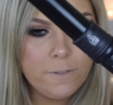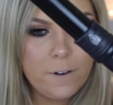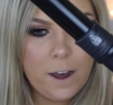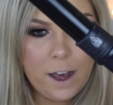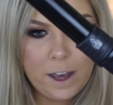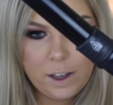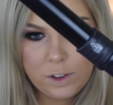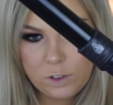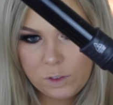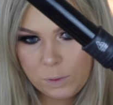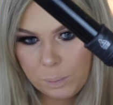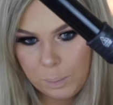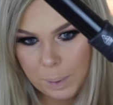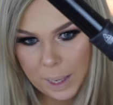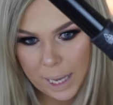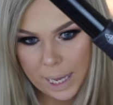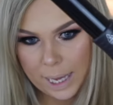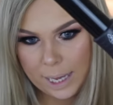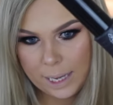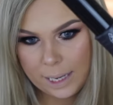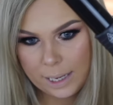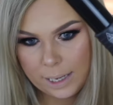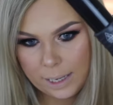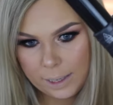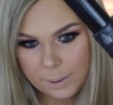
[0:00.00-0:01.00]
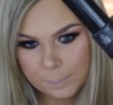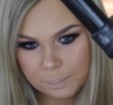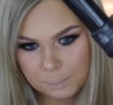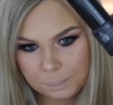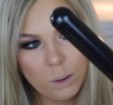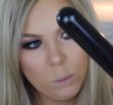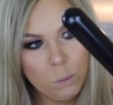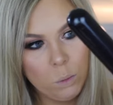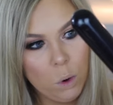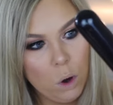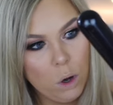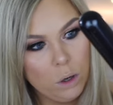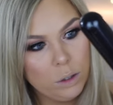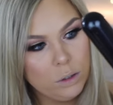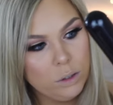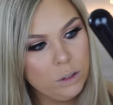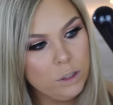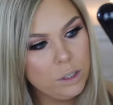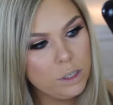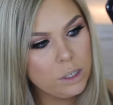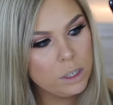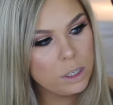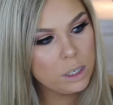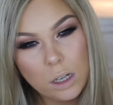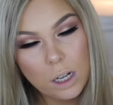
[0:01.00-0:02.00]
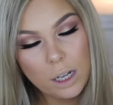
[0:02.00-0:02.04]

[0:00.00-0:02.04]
5P wand.